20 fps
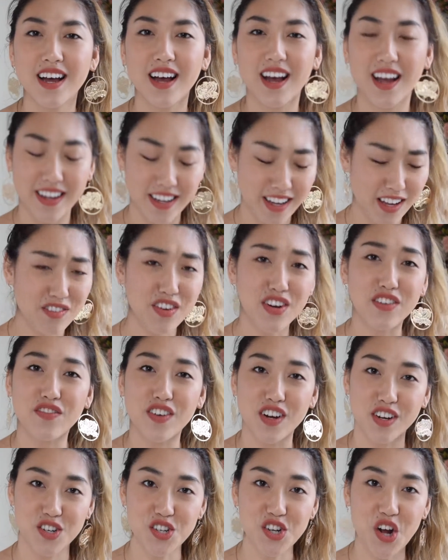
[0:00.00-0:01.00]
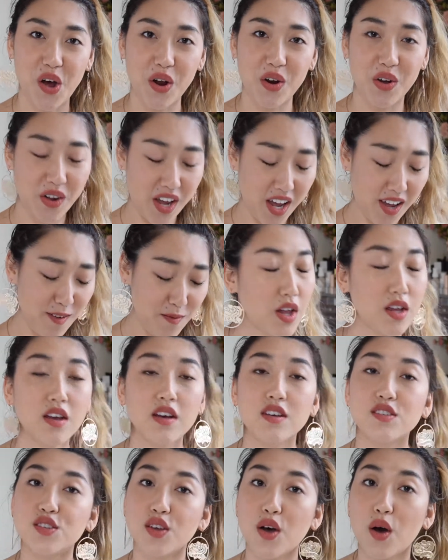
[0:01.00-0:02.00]
I gave it a fair shot, okay?
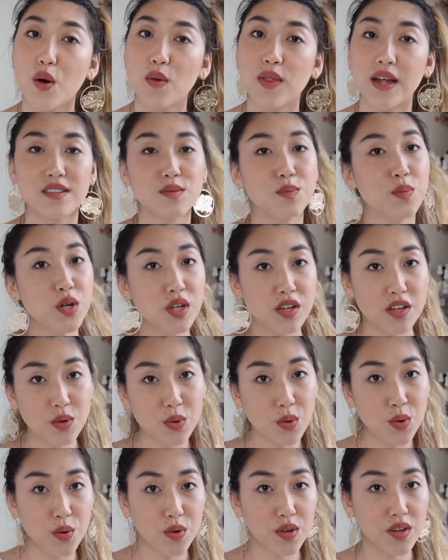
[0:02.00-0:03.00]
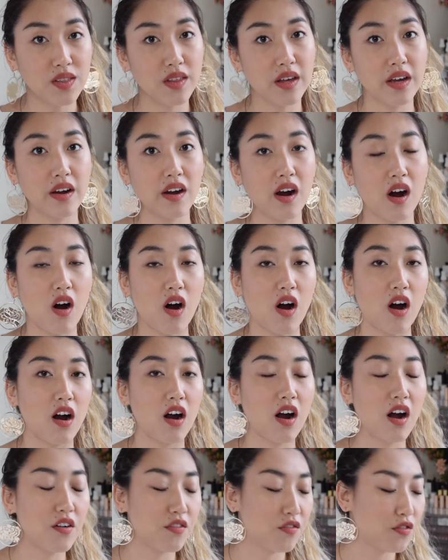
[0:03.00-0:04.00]
So that's pretty cool that they
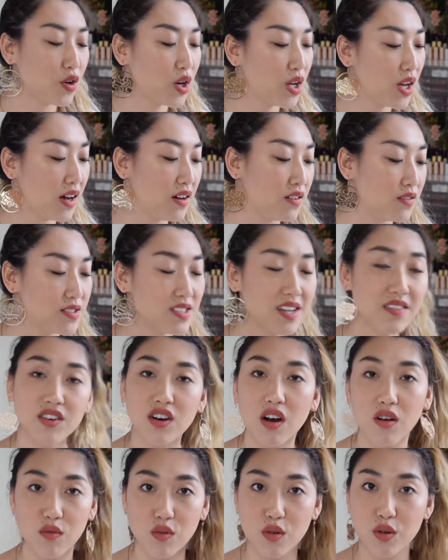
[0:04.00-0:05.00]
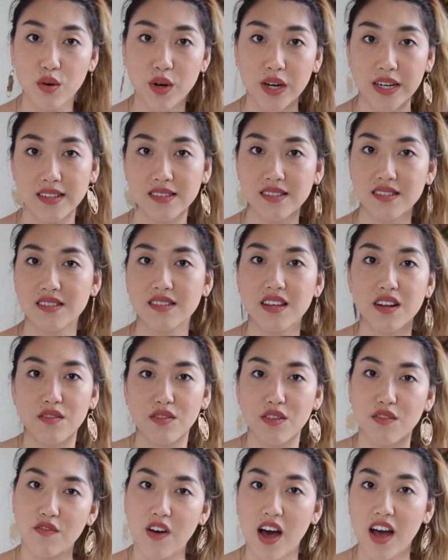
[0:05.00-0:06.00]
are free of seven harmful ingredients instead of
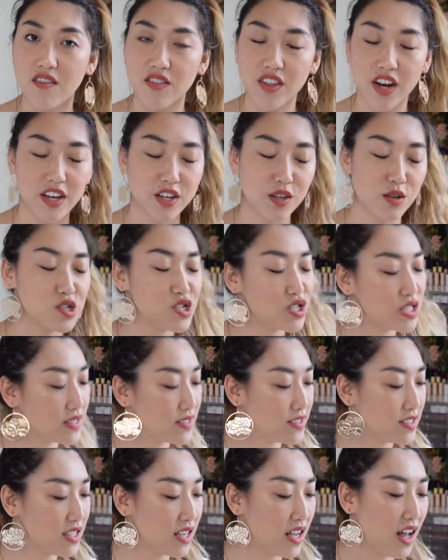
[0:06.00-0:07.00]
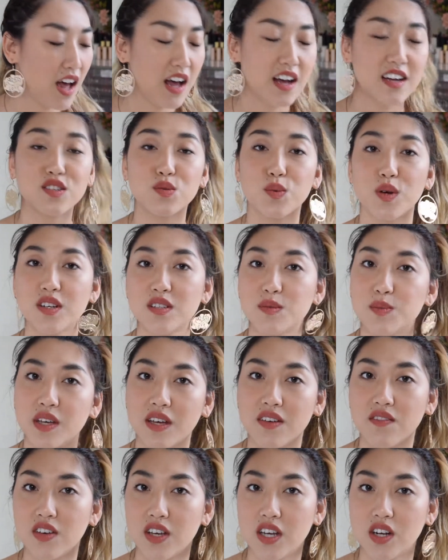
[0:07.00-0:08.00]
the five that I usually see, as well as
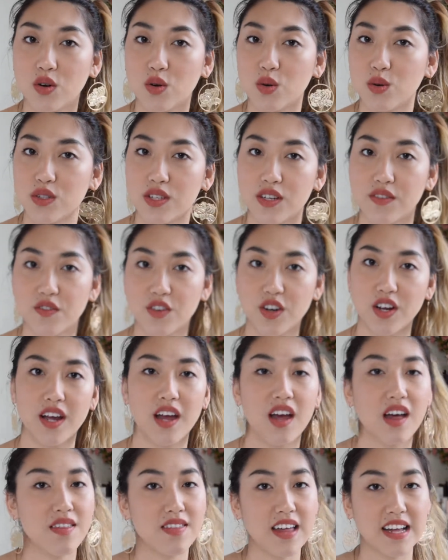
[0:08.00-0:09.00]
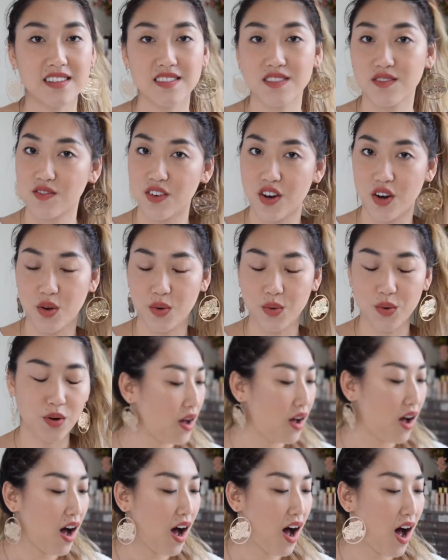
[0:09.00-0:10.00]
being vegan and cruelty free. That's very cool.
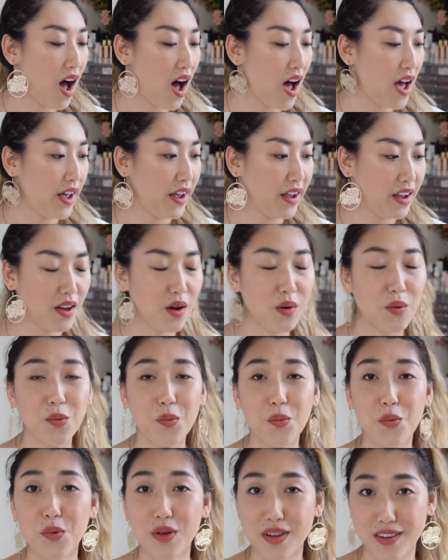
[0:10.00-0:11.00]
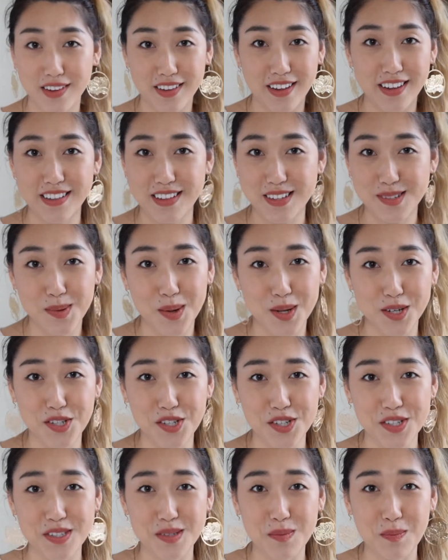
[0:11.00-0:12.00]
I really like these
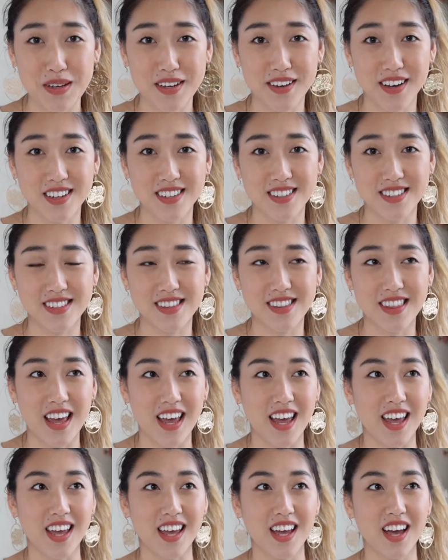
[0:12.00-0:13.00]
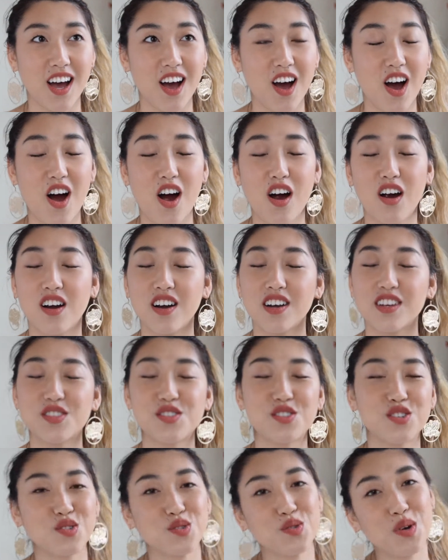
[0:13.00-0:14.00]
polishes because they are
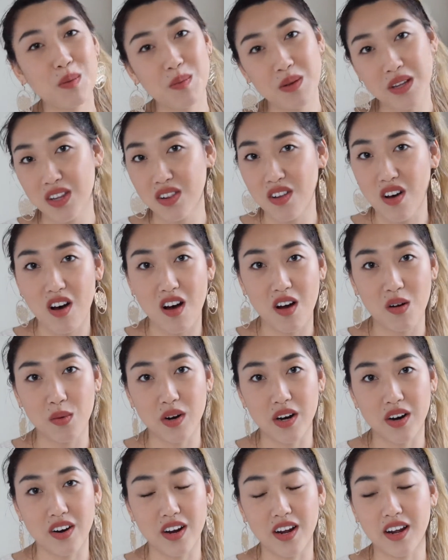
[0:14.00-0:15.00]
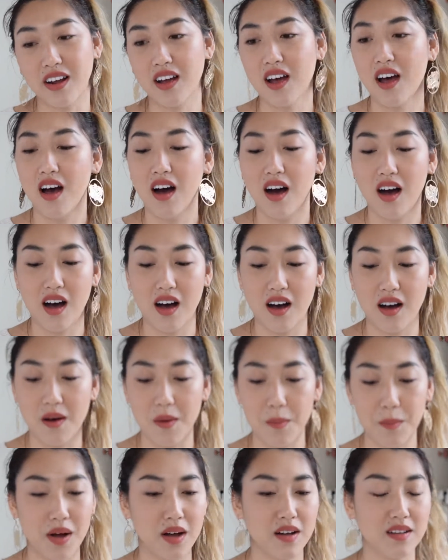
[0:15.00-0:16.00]
extremely long wearing.
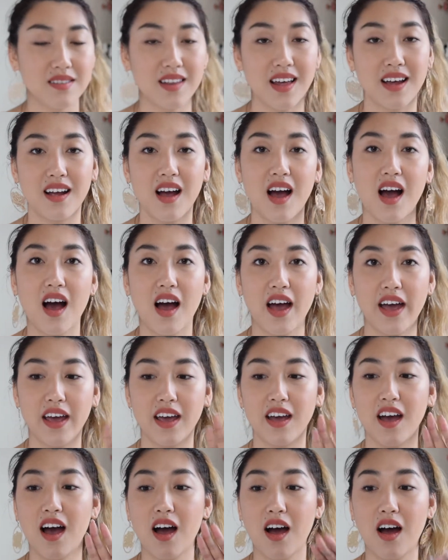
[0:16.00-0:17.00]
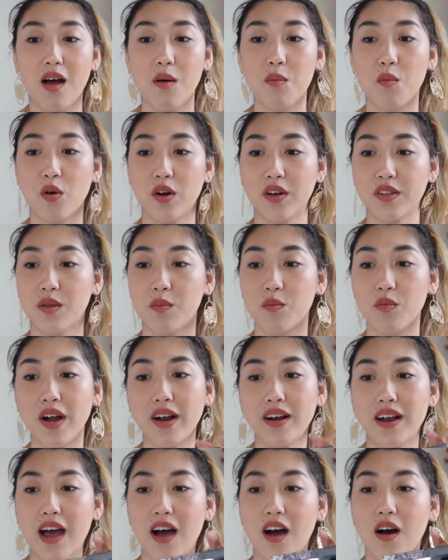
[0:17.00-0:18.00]
Um, like I am wearing them
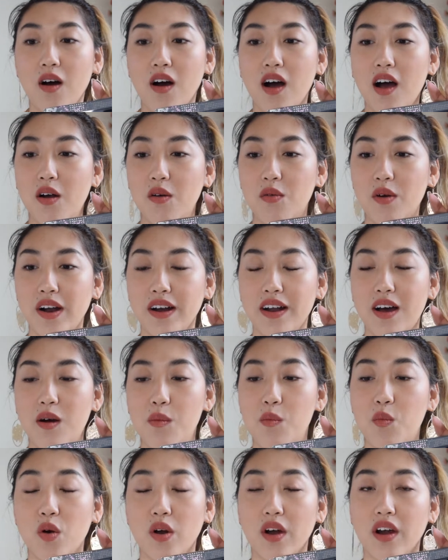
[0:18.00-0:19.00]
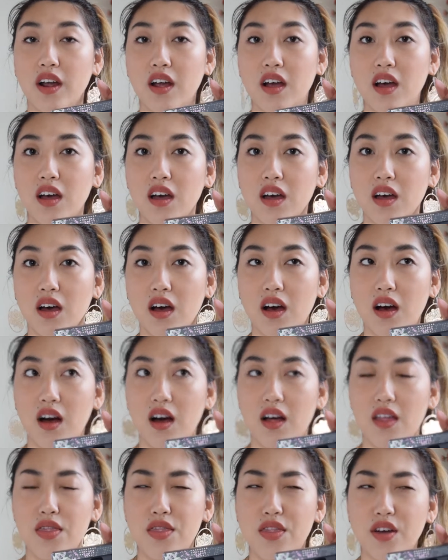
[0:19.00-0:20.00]
right now. Right now I'm wearing
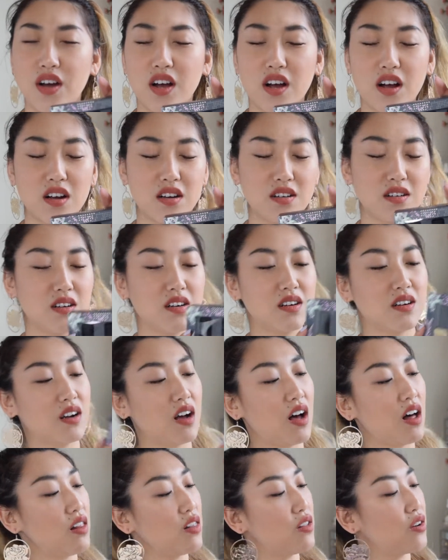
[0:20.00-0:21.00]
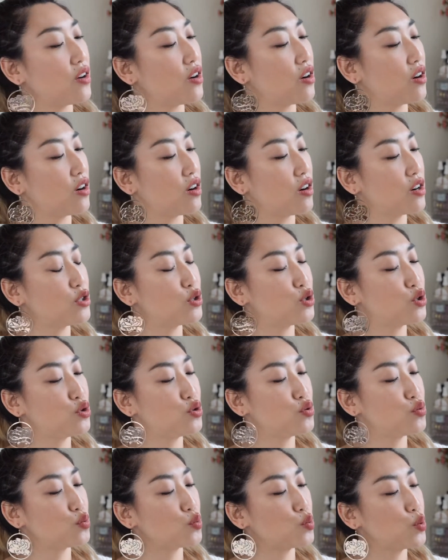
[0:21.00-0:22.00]
uh, the color
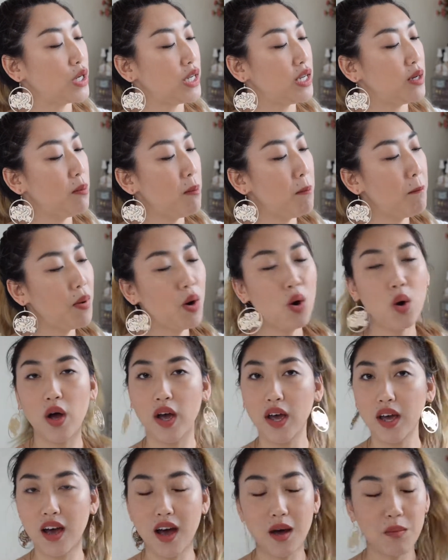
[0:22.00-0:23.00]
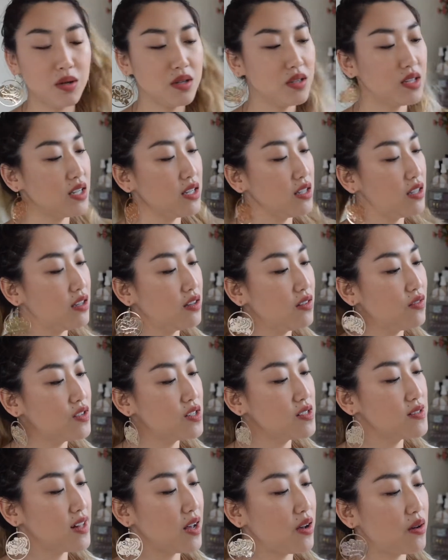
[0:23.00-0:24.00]
Dream Boy, I believe
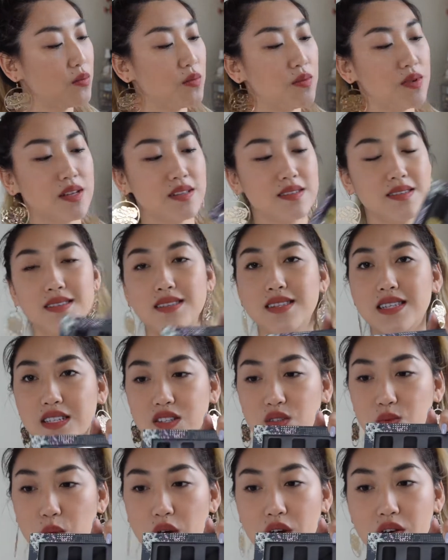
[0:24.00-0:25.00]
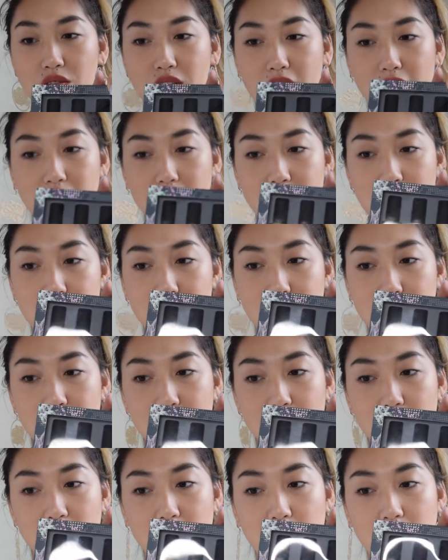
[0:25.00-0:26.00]
is that, it's this one right
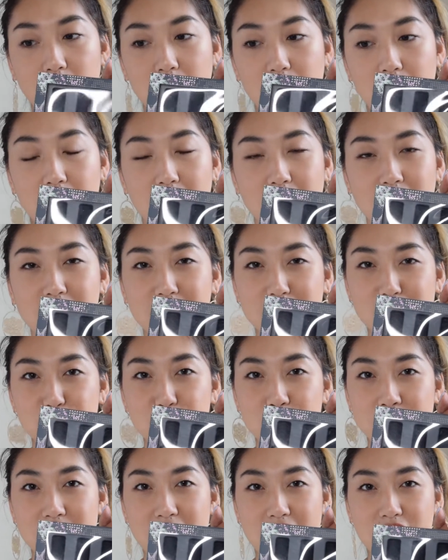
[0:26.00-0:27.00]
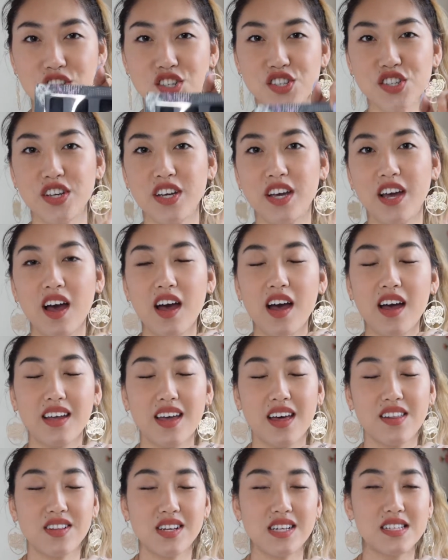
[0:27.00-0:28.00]
here. I think this one's actually
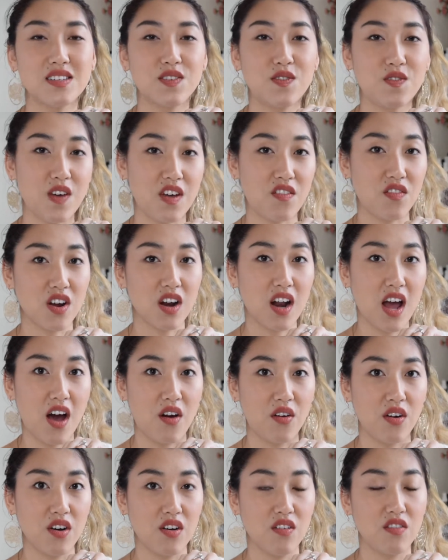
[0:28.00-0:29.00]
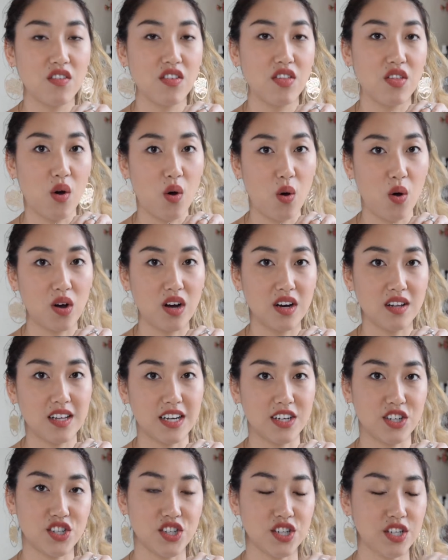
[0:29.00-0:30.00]
Kathleen's favorite out of the whole
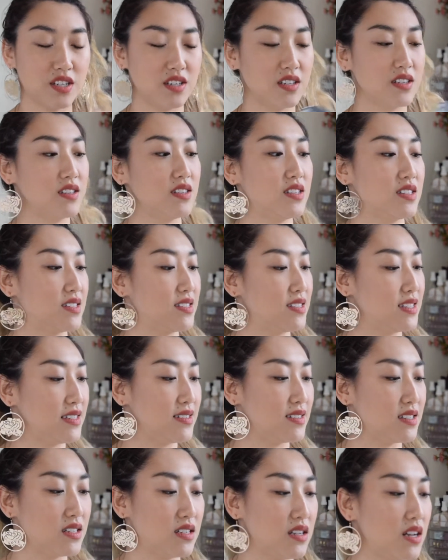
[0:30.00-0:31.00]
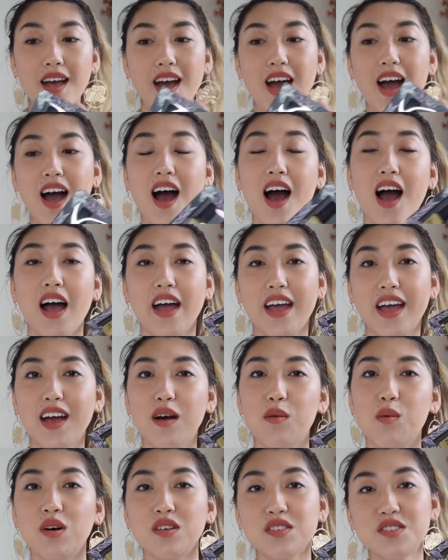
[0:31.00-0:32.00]
collection this season. I
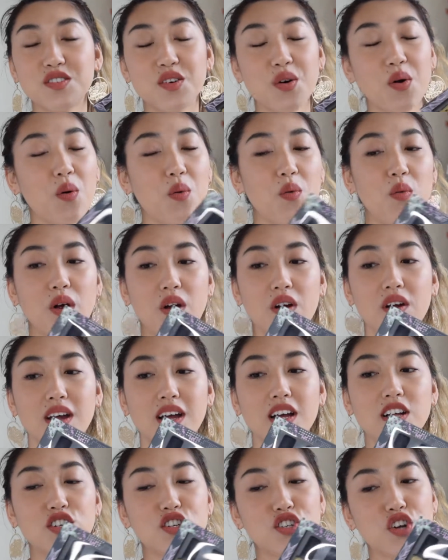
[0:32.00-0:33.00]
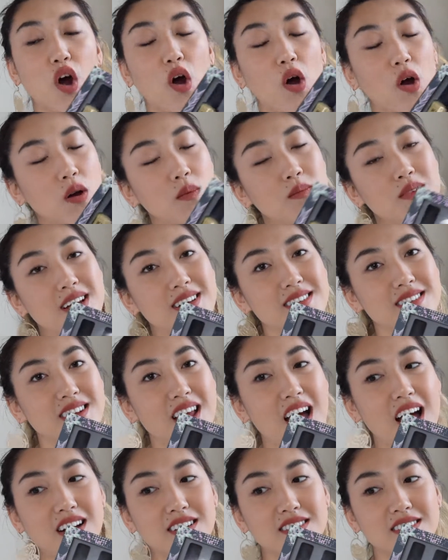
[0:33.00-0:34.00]
am also wearing Charmed as an
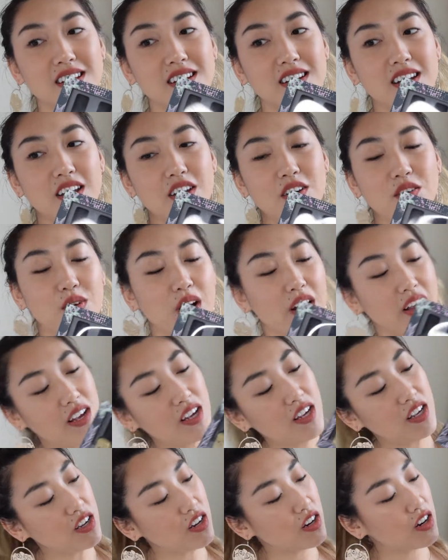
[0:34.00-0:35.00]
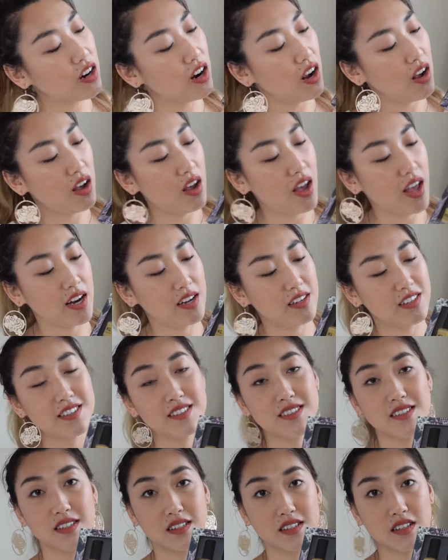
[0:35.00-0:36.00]
accent nail right here, and it
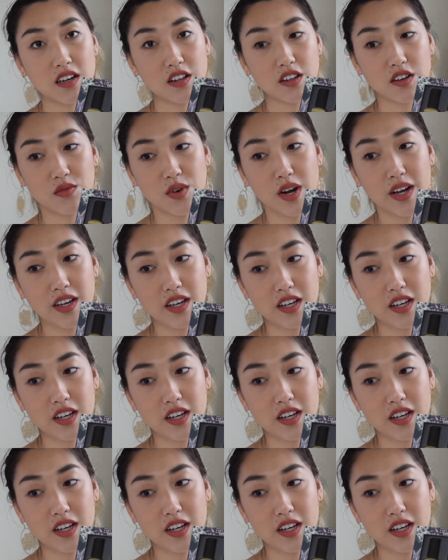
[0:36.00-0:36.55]
is this color right